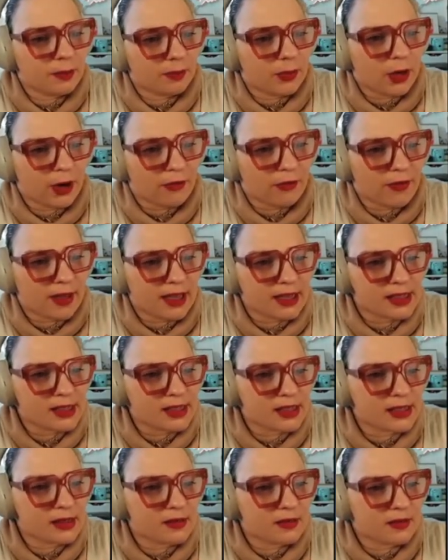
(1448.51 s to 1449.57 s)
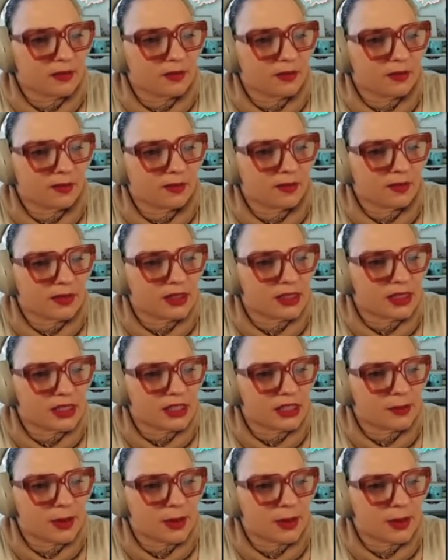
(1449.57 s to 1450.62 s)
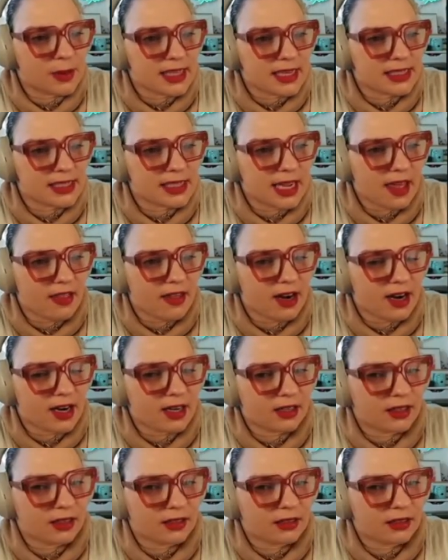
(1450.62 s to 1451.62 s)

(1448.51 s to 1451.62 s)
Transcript: perfect. It's going to splice that together.